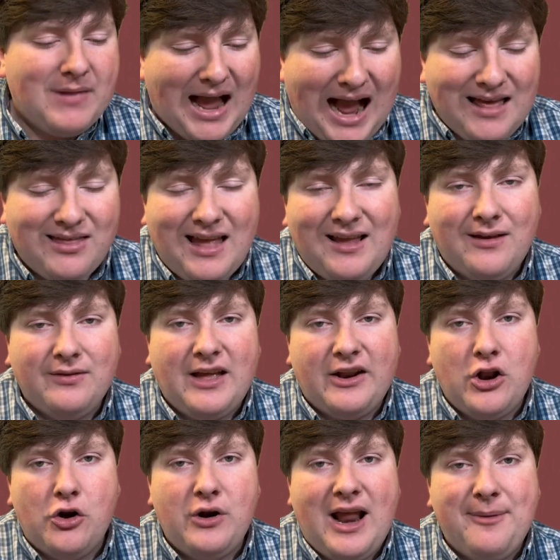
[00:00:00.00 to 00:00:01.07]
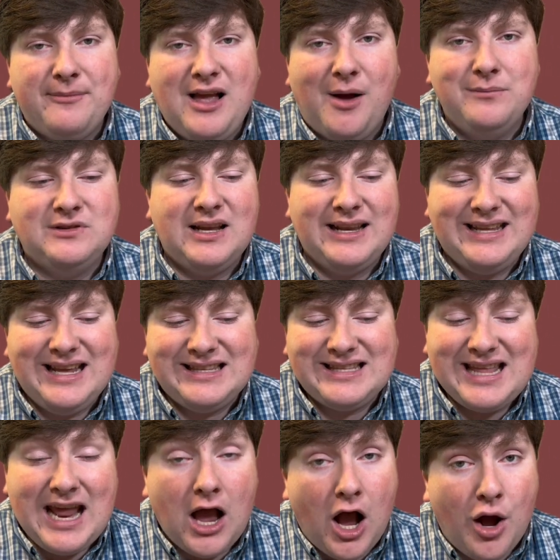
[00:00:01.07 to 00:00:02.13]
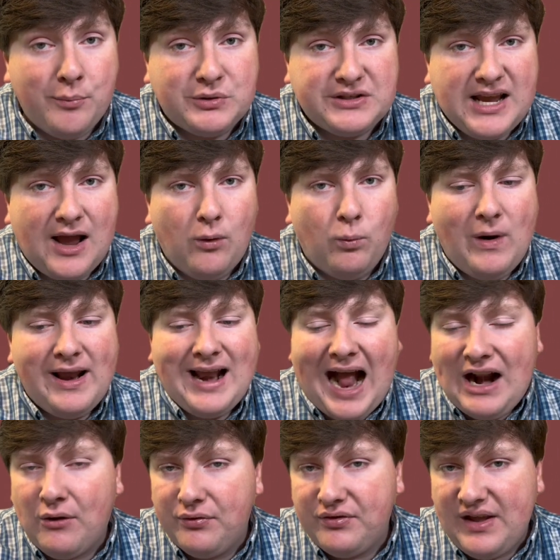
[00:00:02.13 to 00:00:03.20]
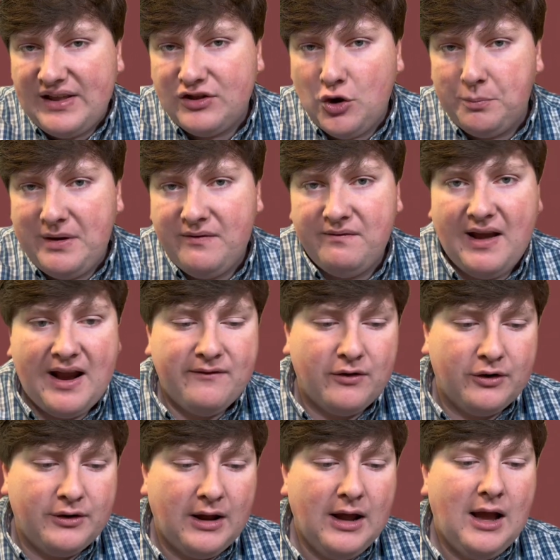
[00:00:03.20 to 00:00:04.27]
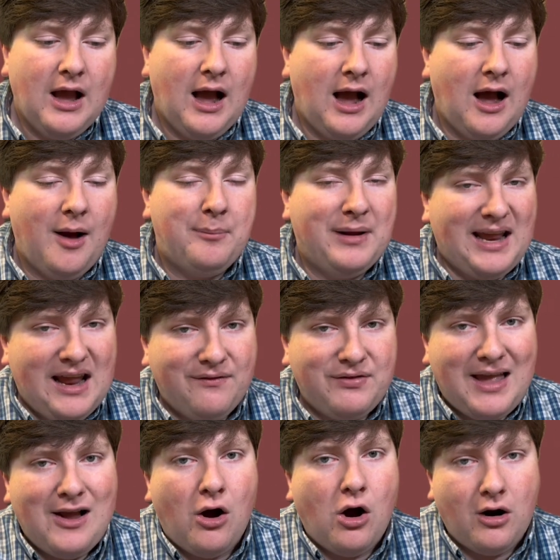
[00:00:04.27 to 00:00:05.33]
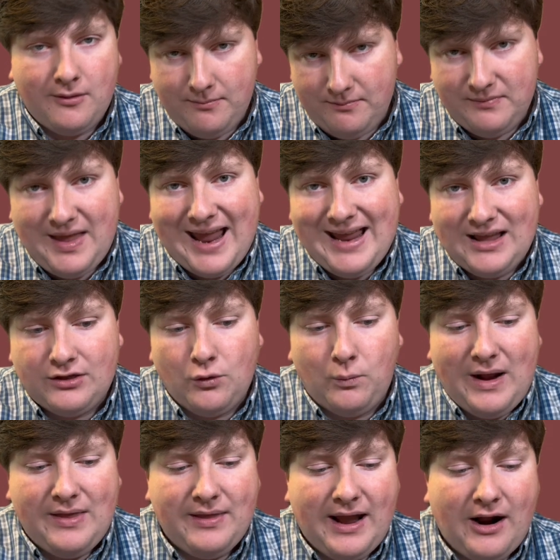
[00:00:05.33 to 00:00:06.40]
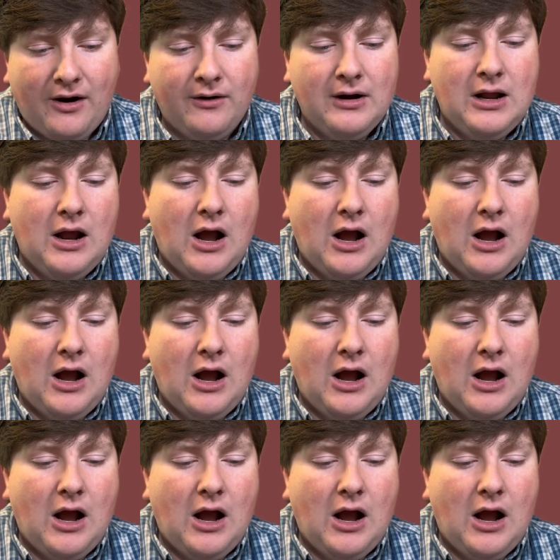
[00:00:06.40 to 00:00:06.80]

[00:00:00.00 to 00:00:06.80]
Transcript: I think that Notre Dame comes in, gets the upset win. I don't think they'll be favored, but if they are, they get the win there.